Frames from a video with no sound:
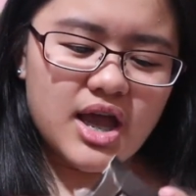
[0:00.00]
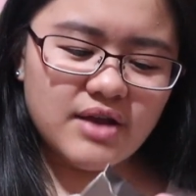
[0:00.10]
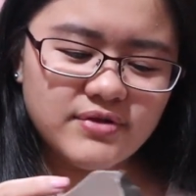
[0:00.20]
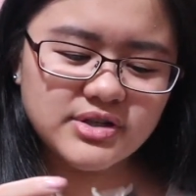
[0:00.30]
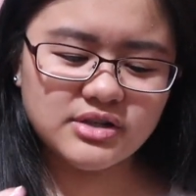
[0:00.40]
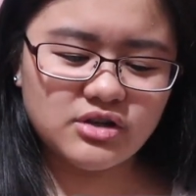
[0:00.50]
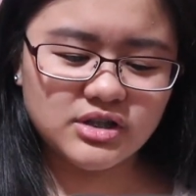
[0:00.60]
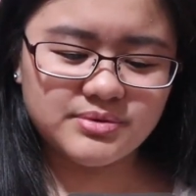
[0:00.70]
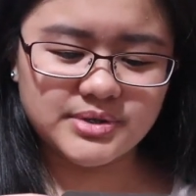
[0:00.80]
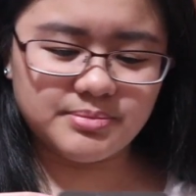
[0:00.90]
At first, I thought
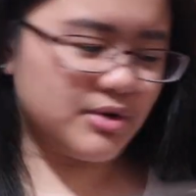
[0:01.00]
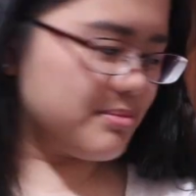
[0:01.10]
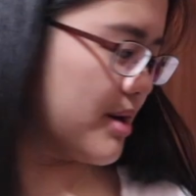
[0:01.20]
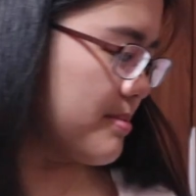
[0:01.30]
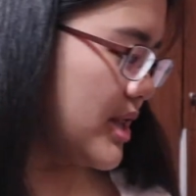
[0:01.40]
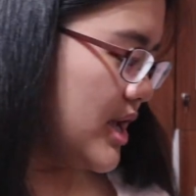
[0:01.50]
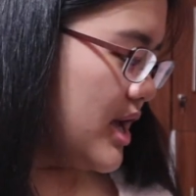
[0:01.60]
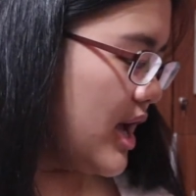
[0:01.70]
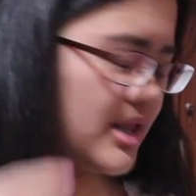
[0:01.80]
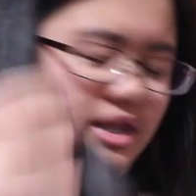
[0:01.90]
it was a bookmark, but
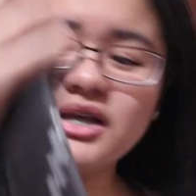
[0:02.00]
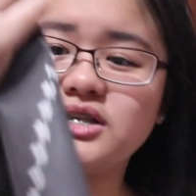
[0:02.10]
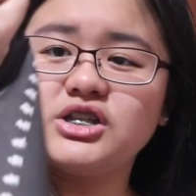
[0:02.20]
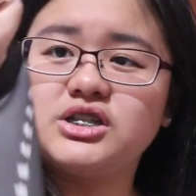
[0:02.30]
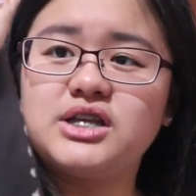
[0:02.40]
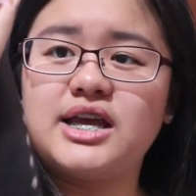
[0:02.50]
I think it's just